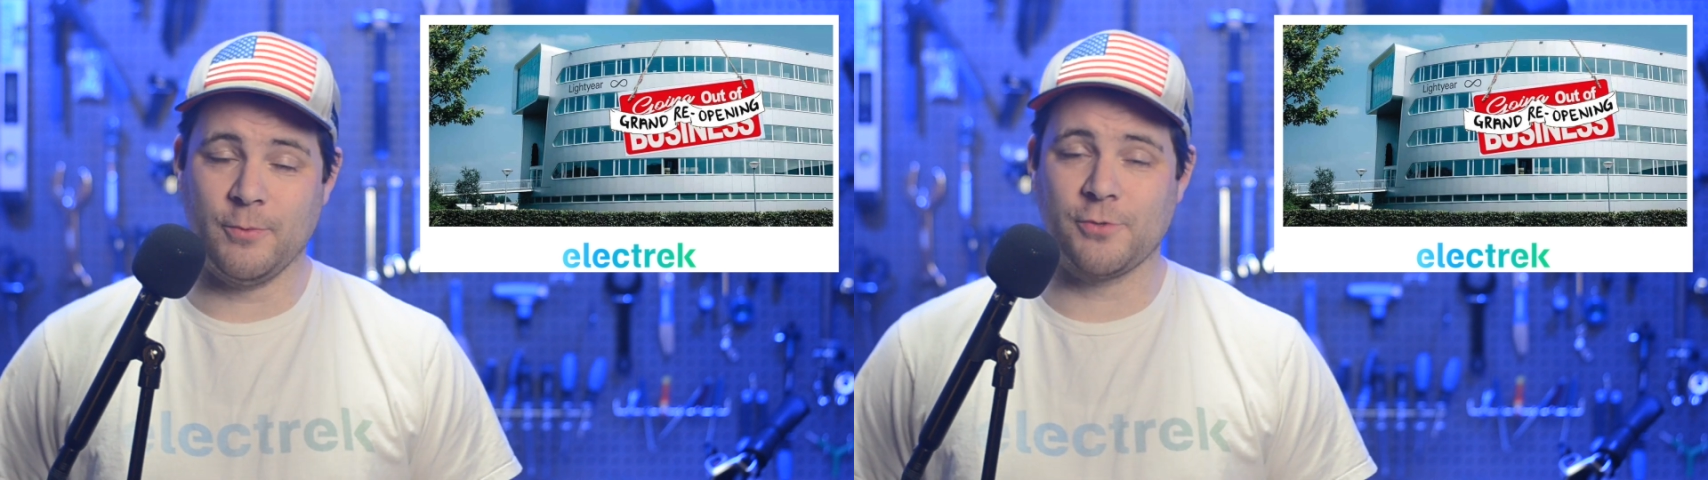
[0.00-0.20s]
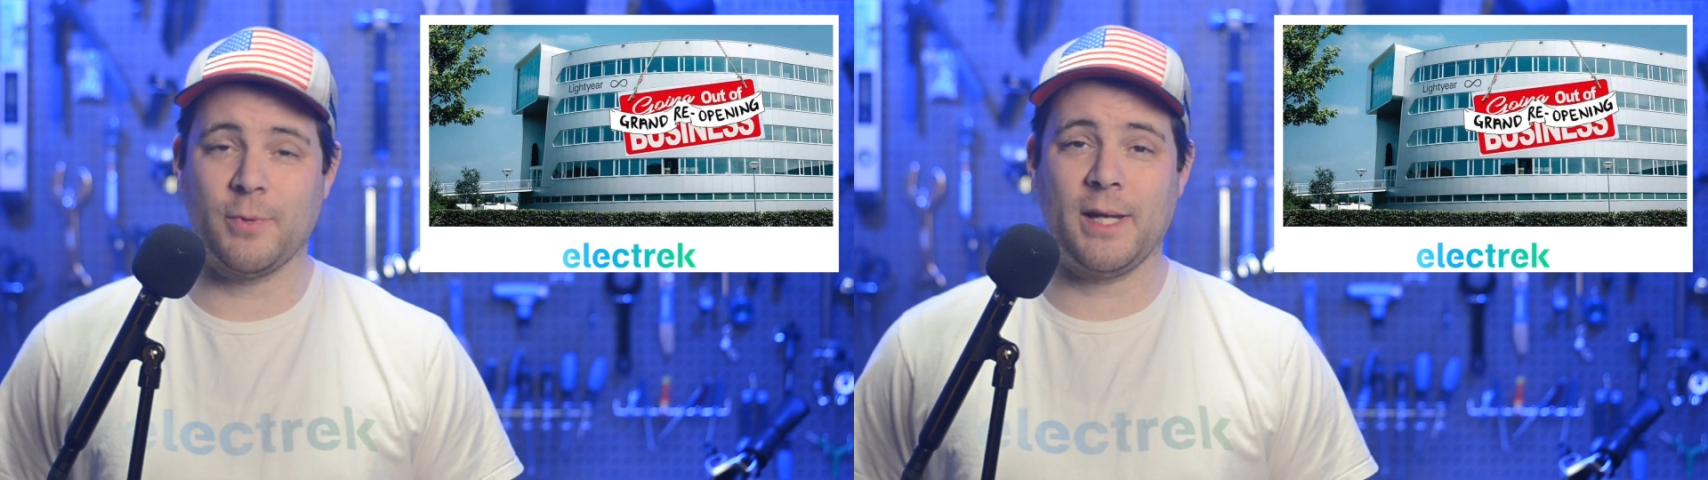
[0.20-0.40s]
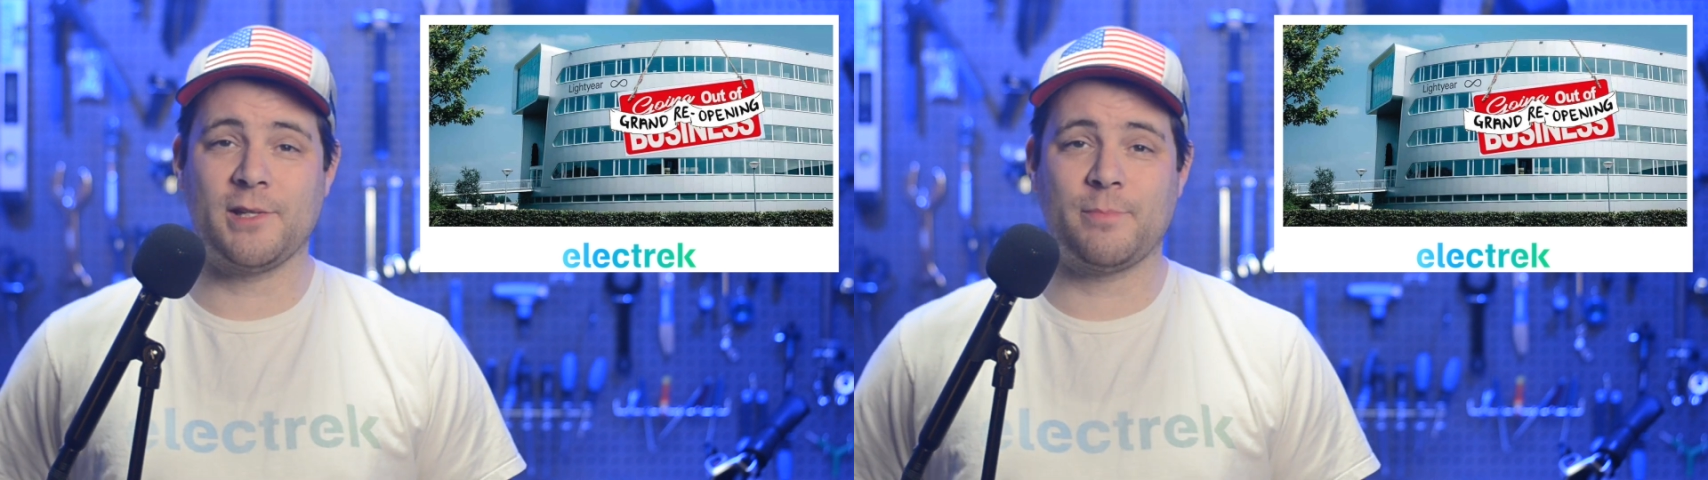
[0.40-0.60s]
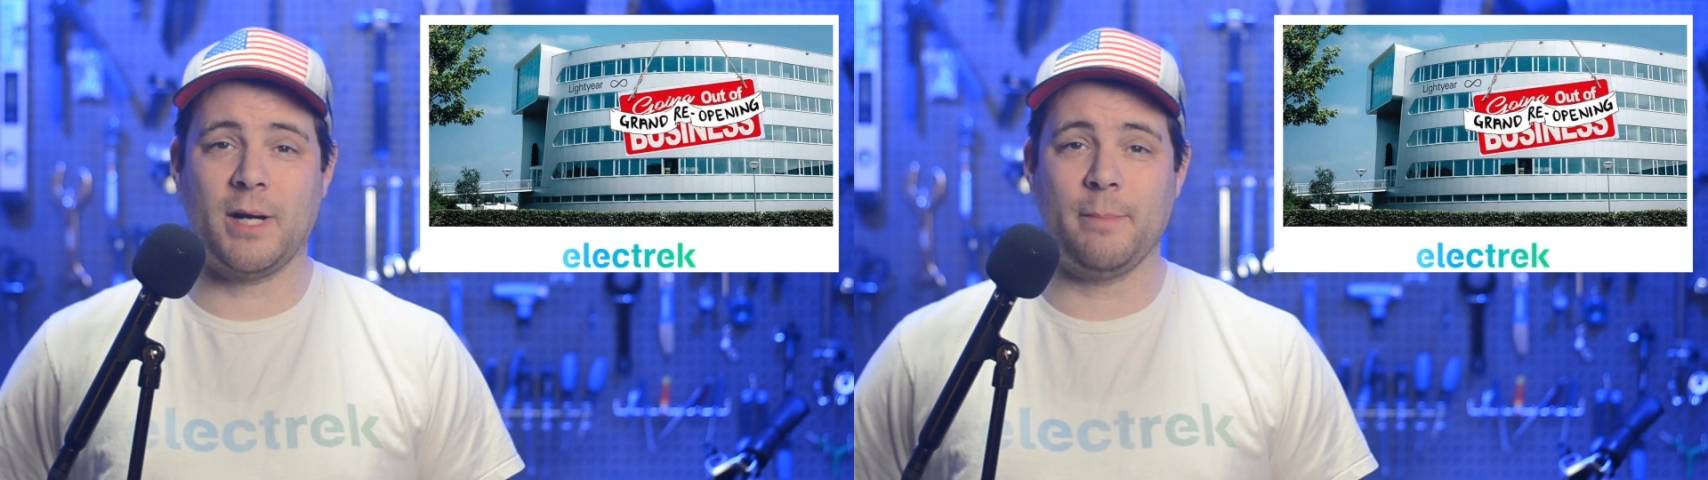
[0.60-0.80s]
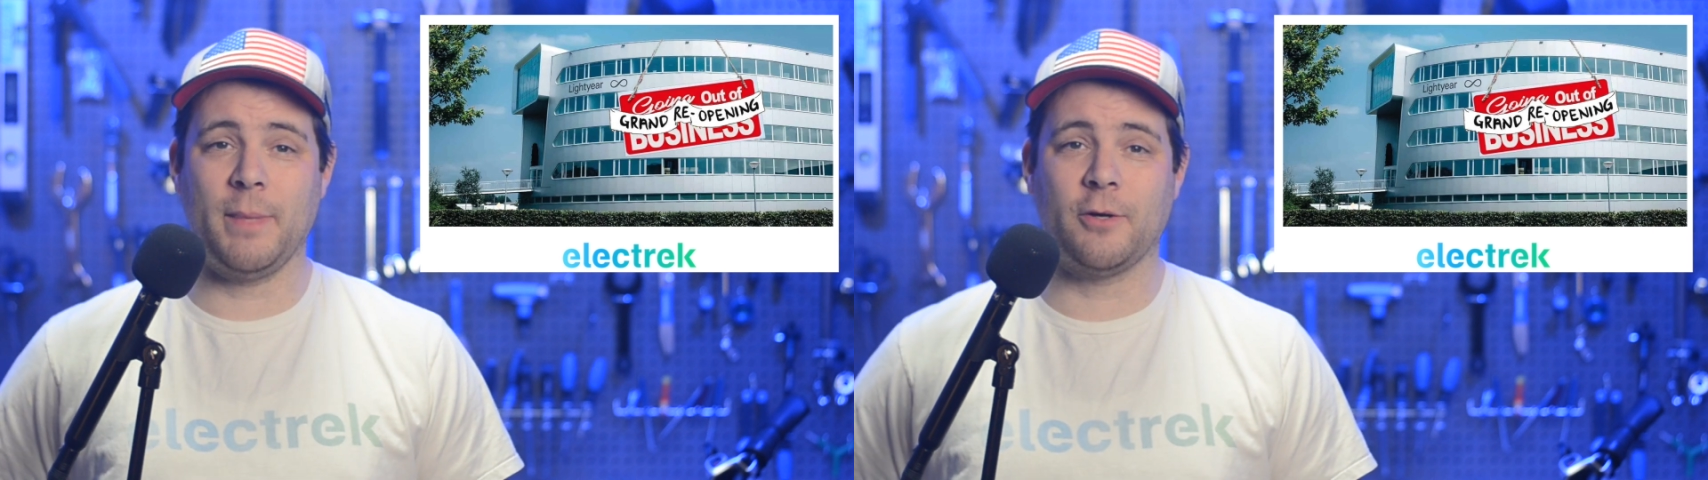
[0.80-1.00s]
was raised
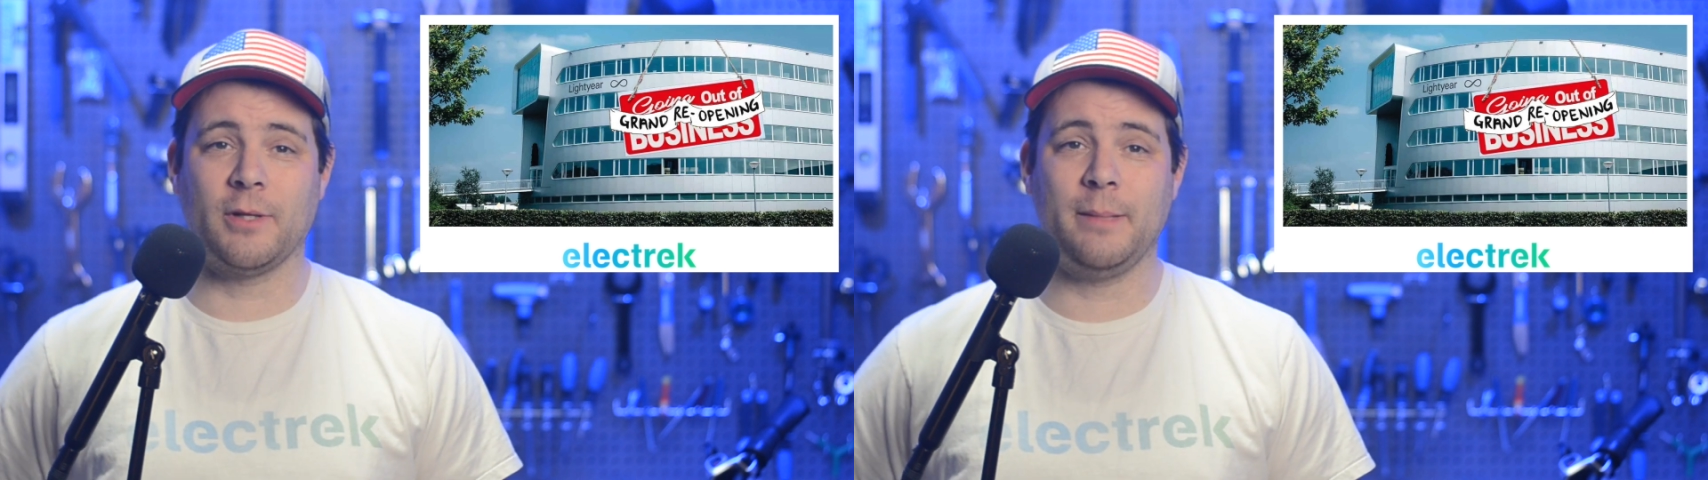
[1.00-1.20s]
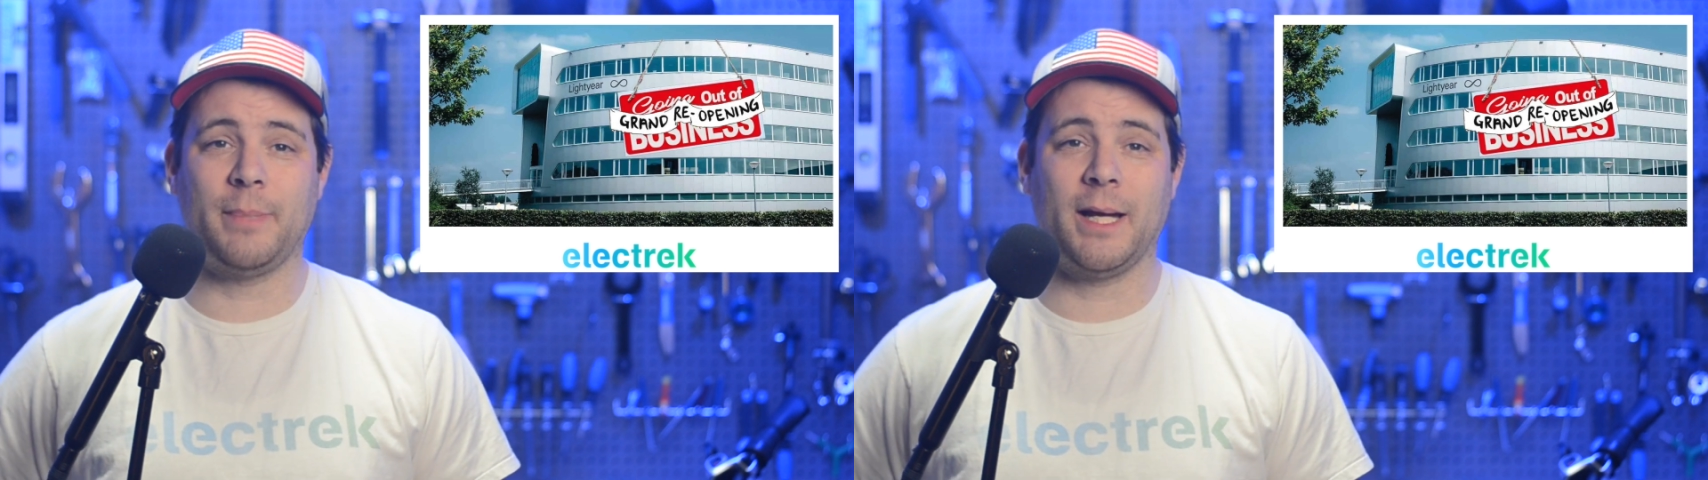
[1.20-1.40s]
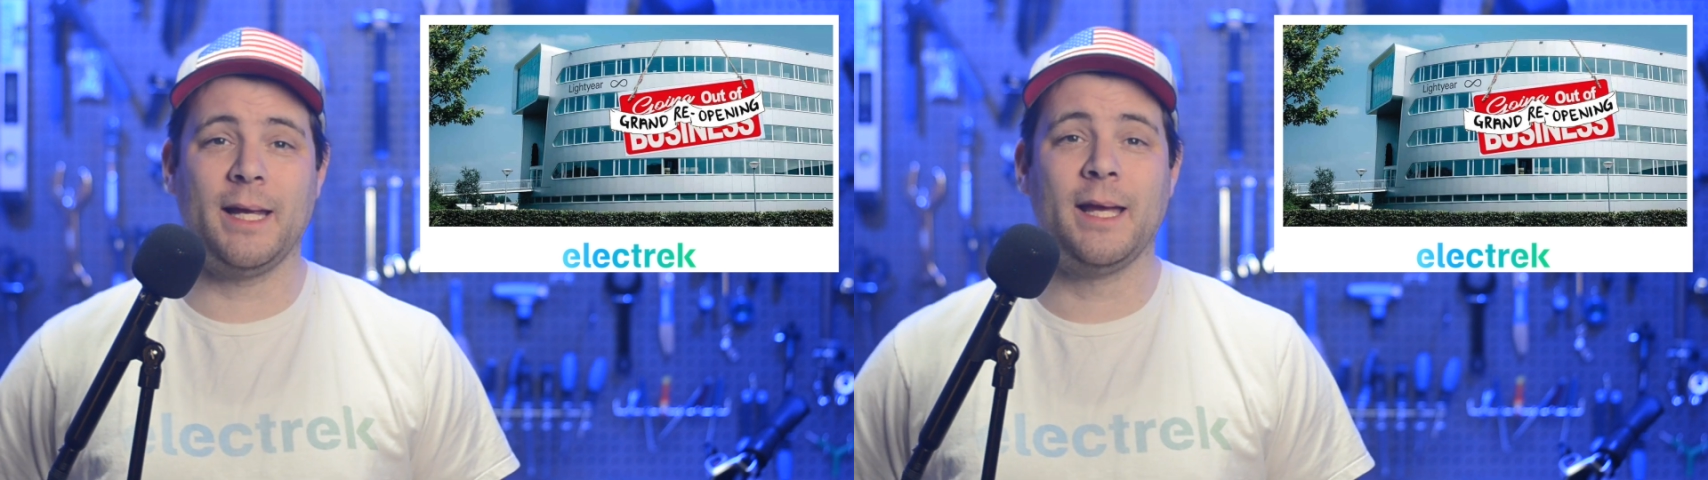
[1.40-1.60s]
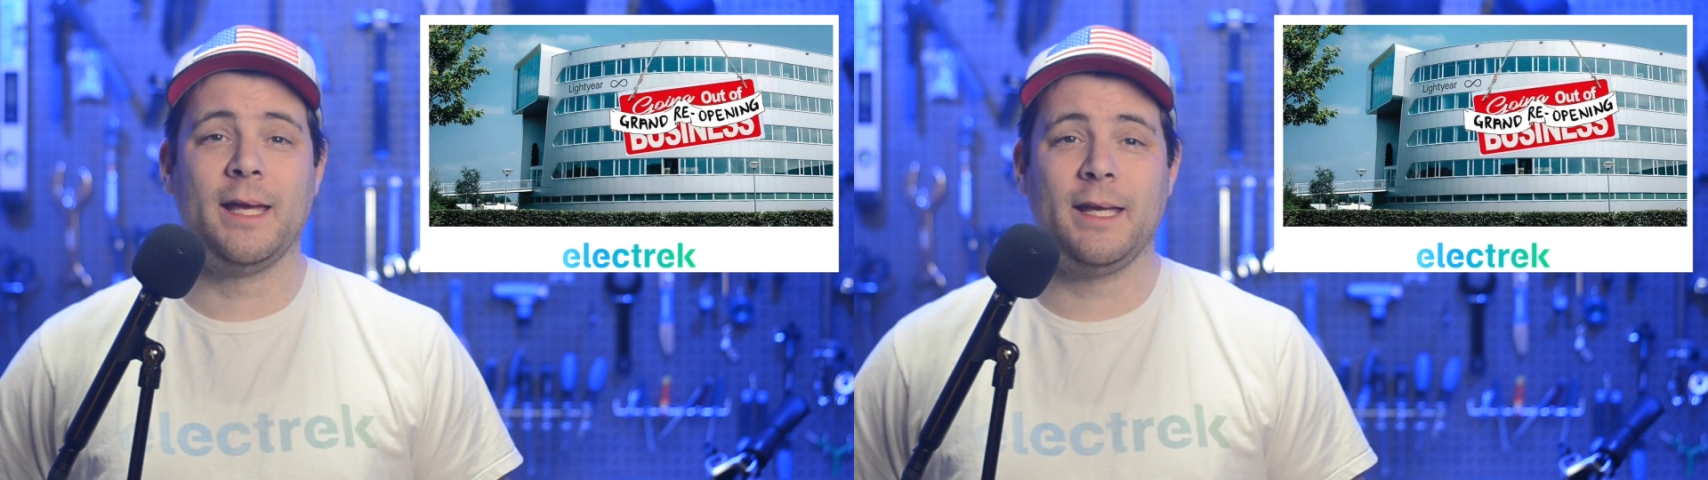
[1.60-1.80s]
primarily by